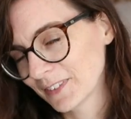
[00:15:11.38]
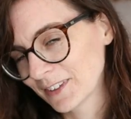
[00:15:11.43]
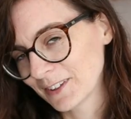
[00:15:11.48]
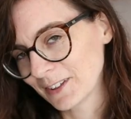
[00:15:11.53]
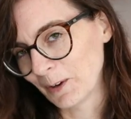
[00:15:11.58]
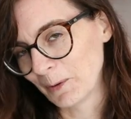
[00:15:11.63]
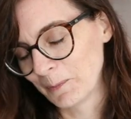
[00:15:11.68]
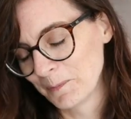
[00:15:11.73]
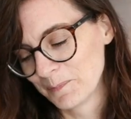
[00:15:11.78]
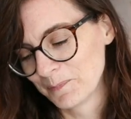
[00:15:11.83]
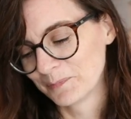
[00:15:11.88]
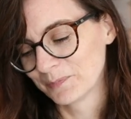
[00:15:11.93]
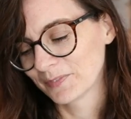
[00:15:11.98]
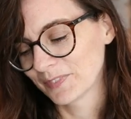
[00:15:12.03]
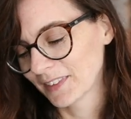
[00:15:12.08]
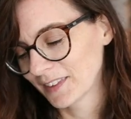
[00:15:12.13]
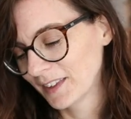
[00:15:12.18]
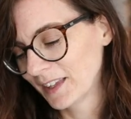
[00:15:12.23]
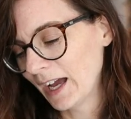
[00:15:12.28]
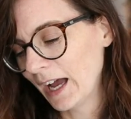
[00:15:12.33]
So,
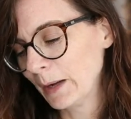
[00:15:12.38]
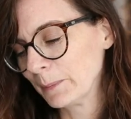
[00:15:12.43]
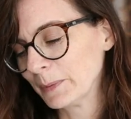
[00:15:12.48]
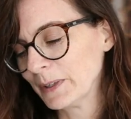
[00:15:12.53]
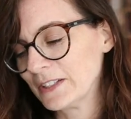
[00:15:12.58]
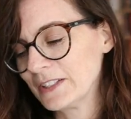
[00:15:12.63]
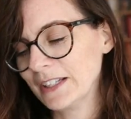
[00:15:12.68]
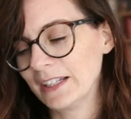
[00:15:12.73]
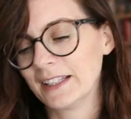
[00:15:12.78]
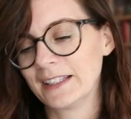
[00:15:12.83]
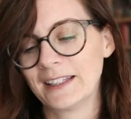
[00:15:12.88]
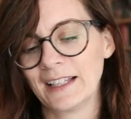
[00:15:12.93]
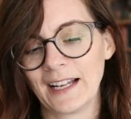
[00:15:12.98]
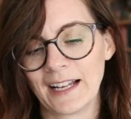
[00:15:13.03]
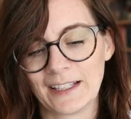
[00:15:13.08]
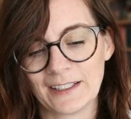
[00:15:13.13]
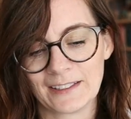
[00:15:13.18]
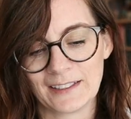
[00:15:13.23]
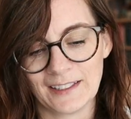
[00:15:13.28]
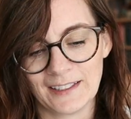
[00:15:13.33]
I appreciated that
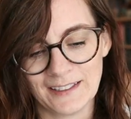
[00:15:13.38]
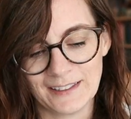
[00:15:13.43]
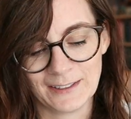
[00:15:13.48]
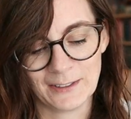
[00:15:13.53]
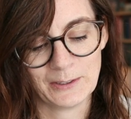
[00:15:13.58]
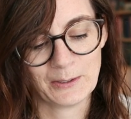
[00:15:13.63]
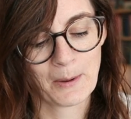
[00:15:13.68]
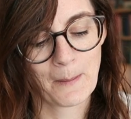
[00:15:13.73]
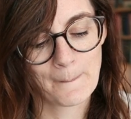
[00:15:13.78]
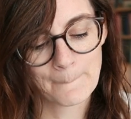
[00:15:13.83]
I could, like,